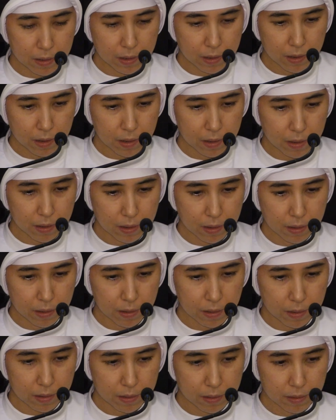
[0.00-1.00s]

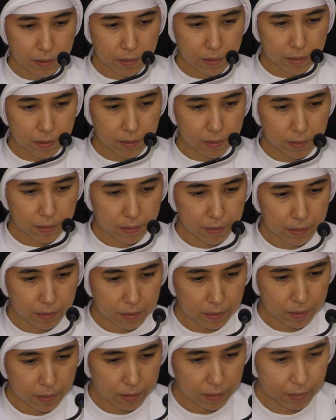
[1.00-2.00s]

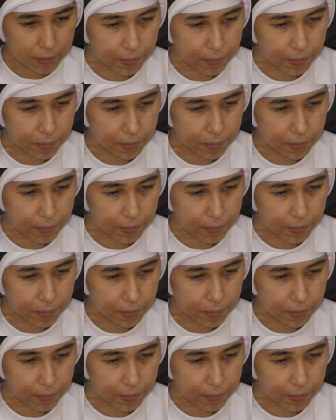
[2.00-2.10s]
(silence)